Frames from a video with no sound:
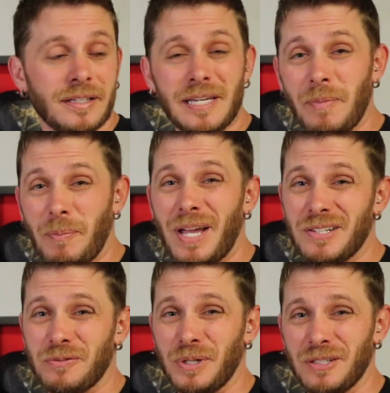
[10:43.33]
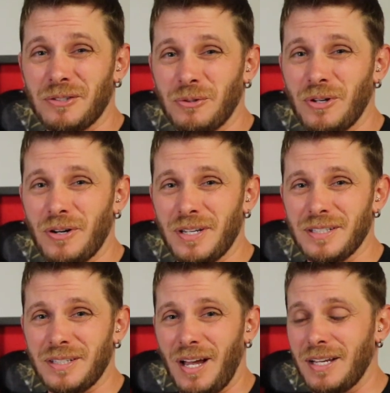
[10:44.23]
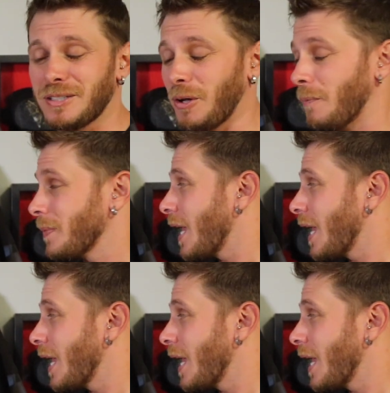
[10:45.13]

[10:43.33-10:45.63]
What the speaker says: keep my pants from getting so dirty inside. So